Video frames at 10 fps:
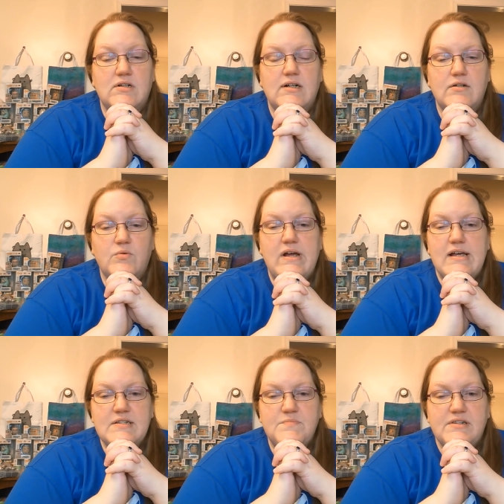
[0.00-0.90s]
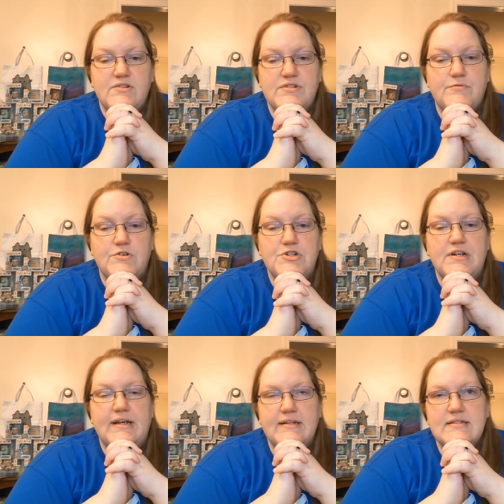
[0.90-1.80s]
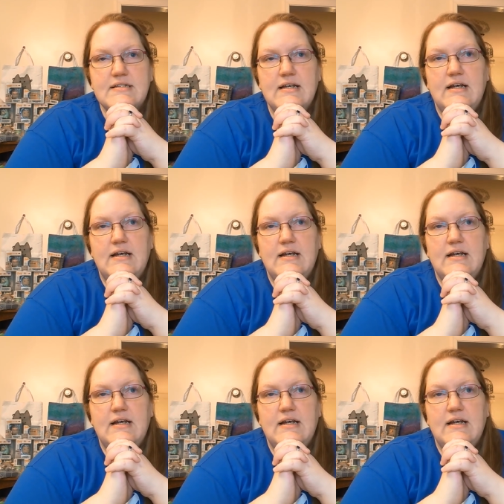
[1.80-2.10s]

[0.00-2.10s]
colorways, but they're different shades.